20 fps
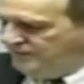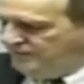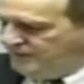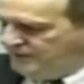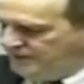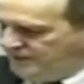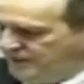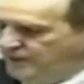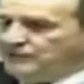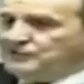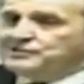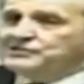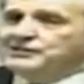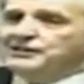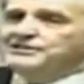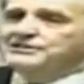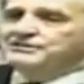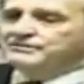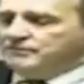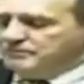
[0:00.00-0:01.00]
of the United
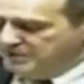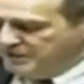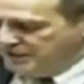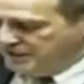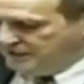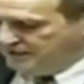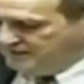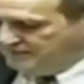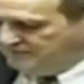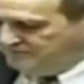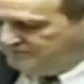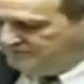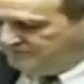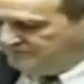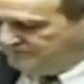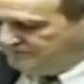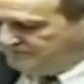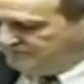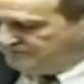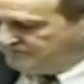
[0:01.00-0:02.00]
States of America.
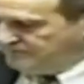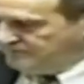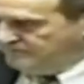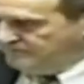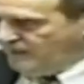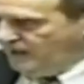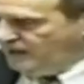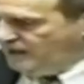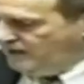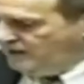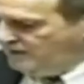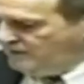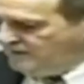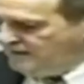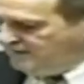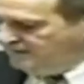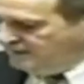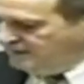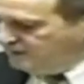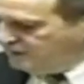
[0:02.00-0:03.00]

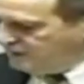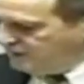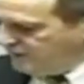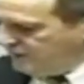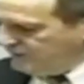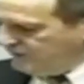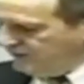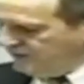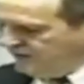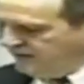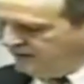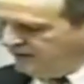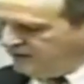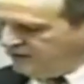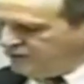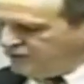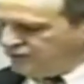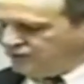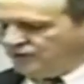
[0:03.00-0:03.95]
Revolutionary thinking